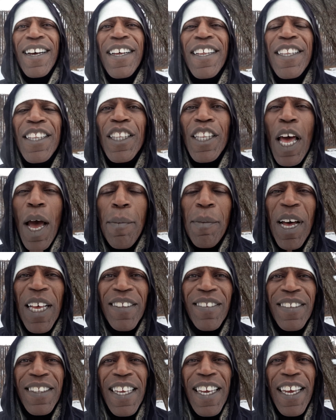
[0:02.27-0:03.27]

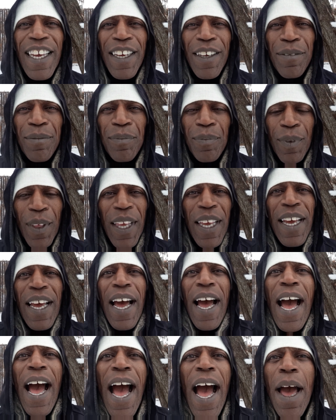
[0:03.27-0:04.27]
Namaste.
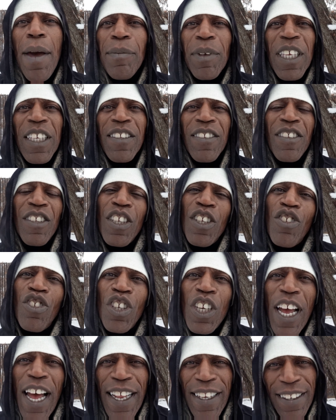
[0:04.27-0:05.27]
I'm
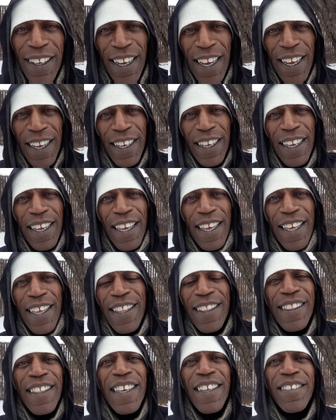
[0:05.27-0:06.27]
Izichi Ade.
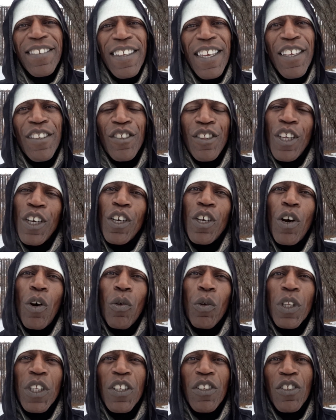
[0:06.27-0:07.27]
This is the
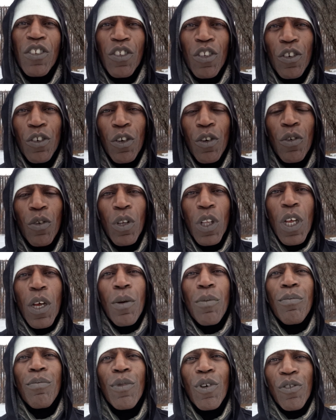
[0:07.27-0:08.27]
Golden Circle
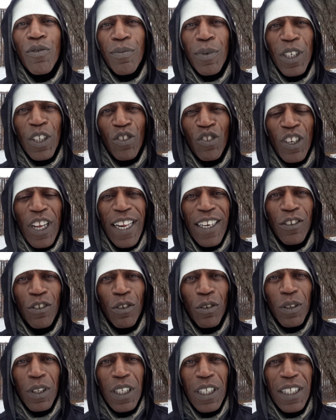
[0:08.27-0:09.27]
Movement
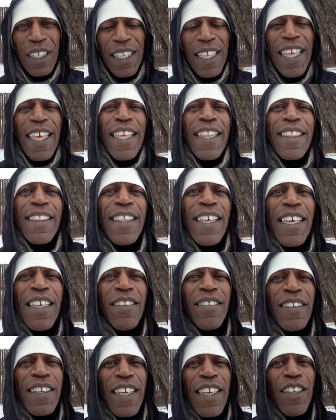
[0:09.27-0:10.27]
Channel.
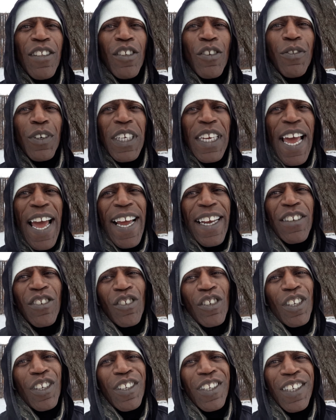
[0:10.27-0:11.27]
This is a
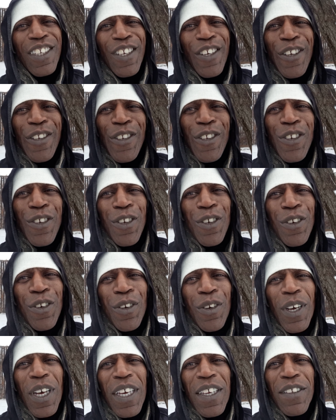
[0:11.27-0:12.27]
reaction
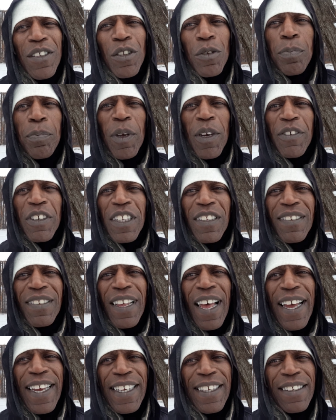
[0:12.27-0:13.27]
to Spirit
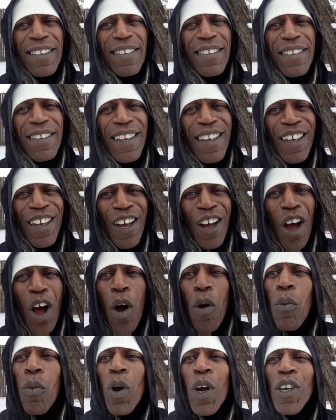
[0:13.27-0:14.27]
Science,
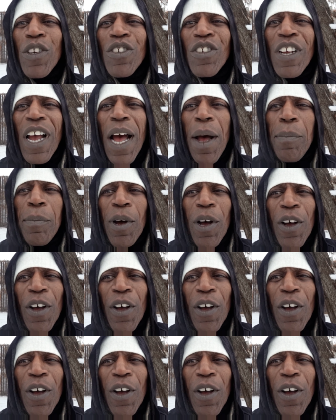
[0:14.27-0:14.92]
a workshop